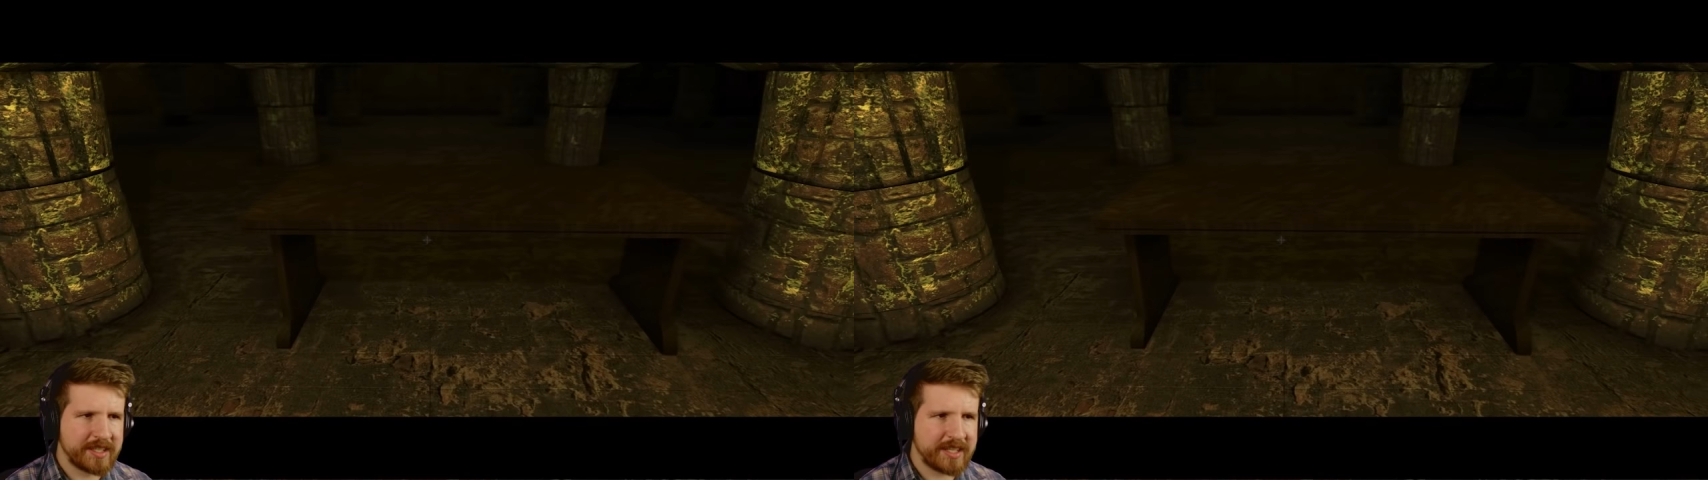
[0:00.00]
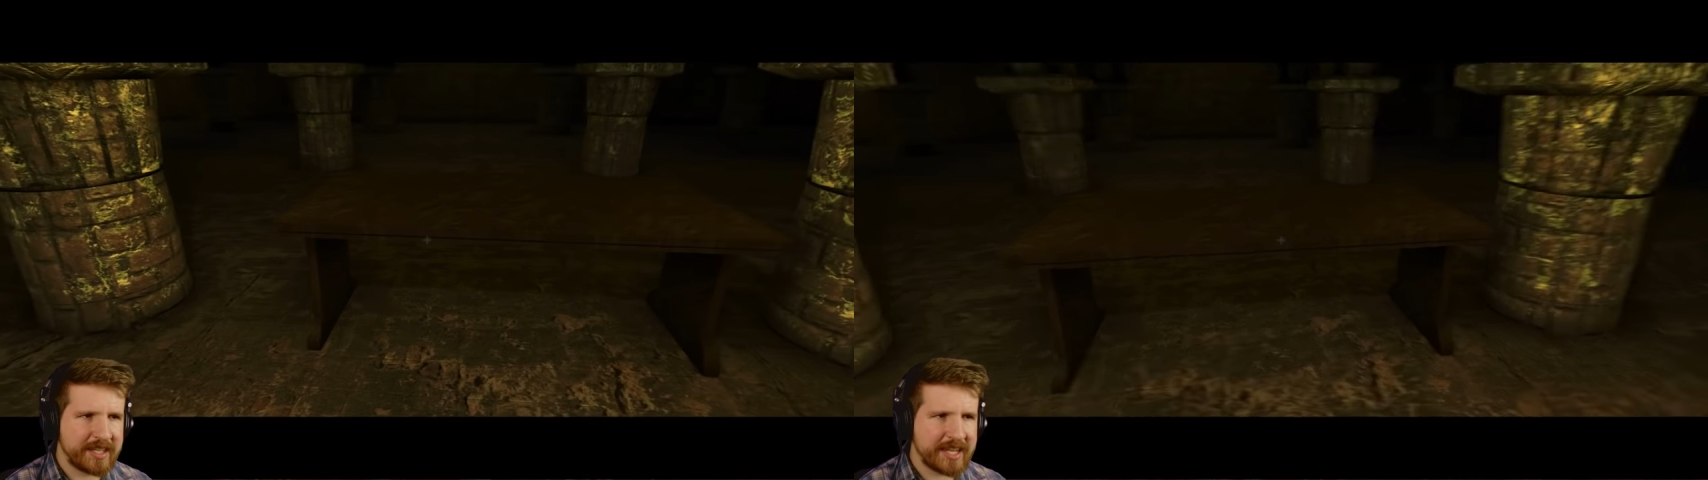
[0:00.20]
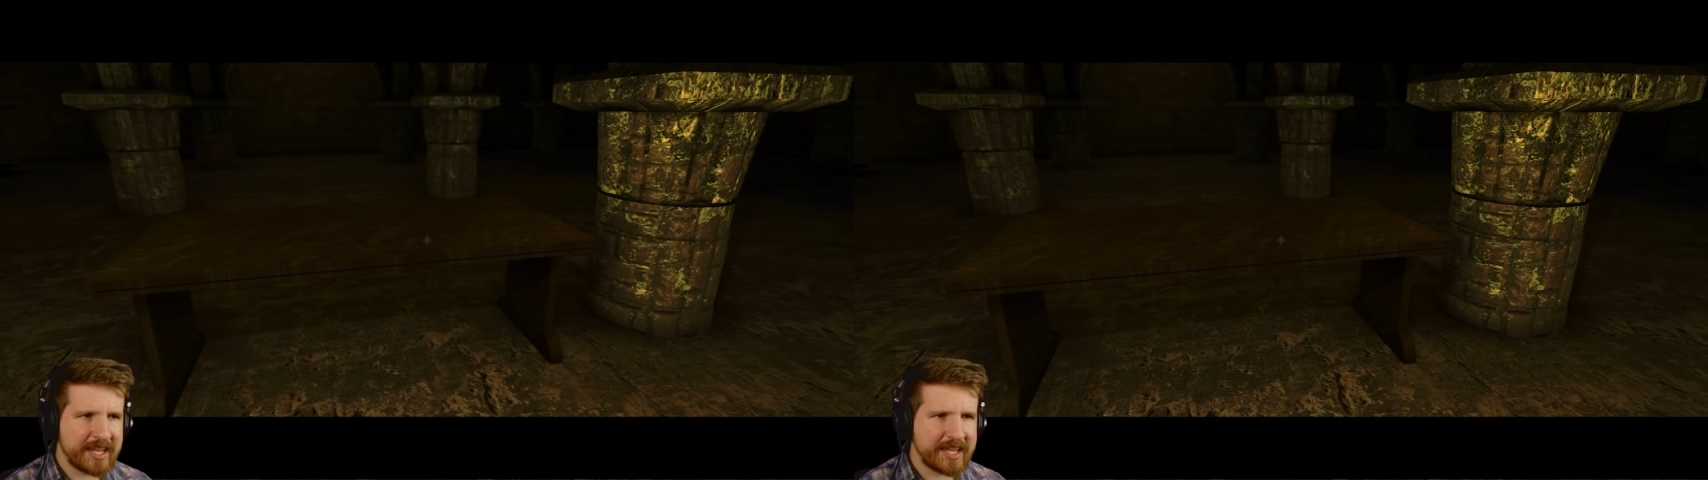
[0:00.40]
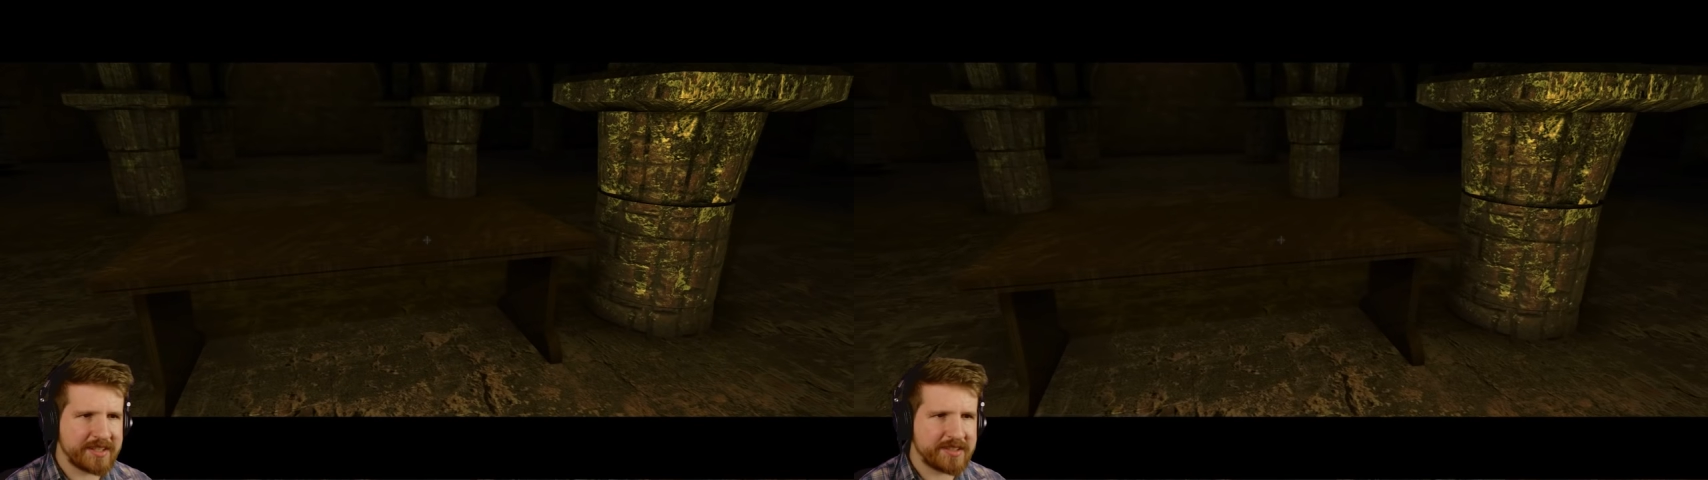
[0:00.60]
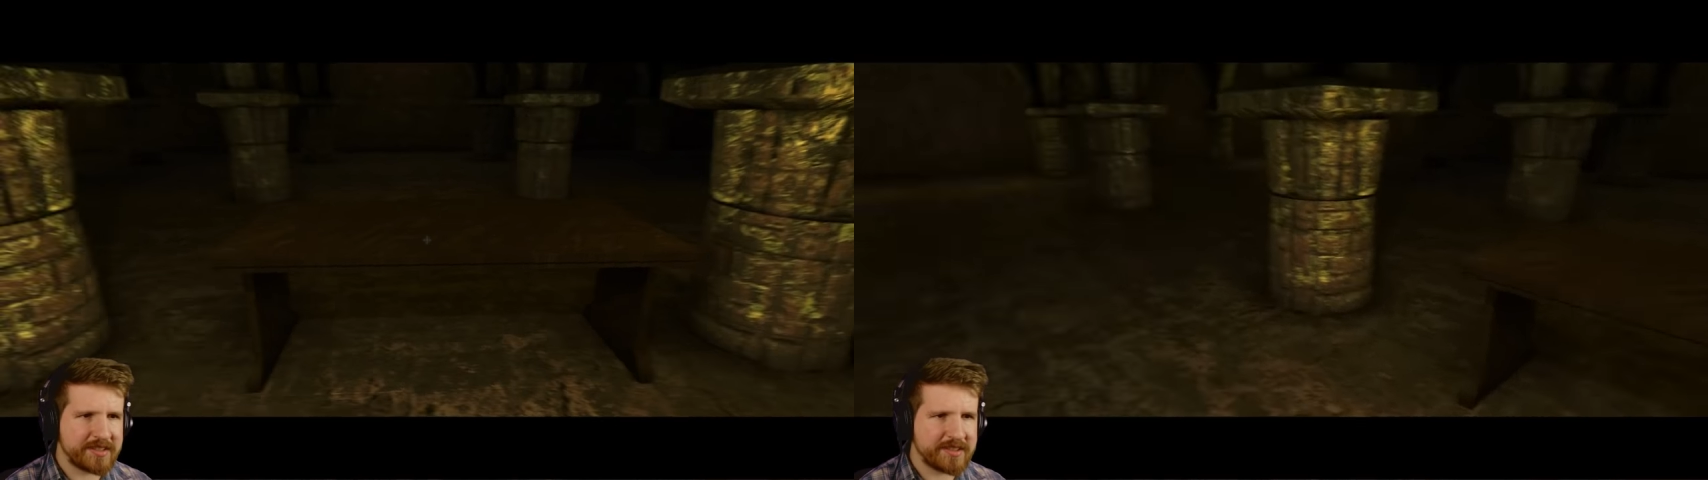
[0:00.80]
I
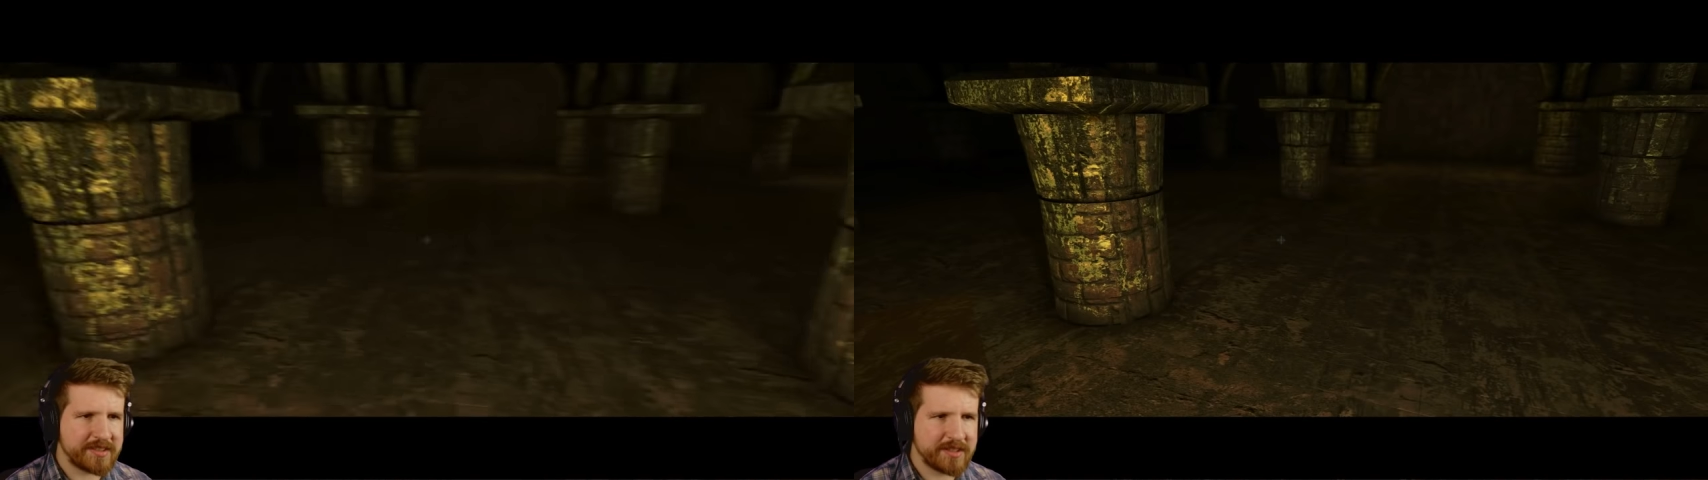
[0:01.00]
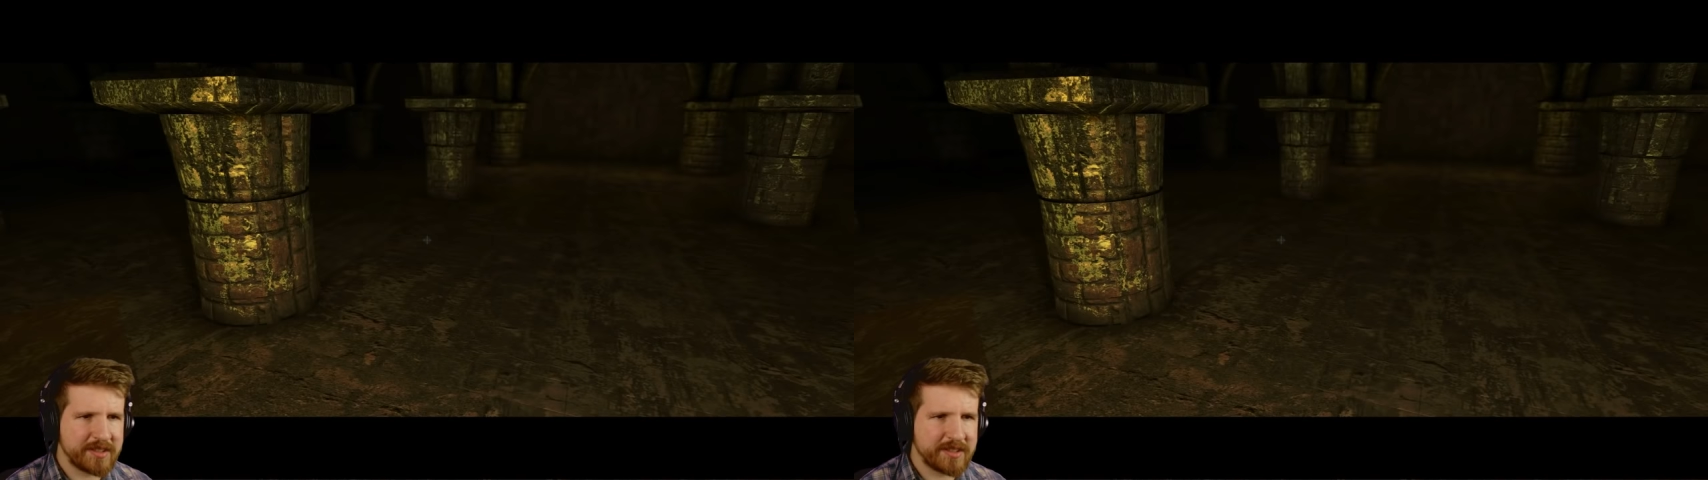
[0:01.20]
guess.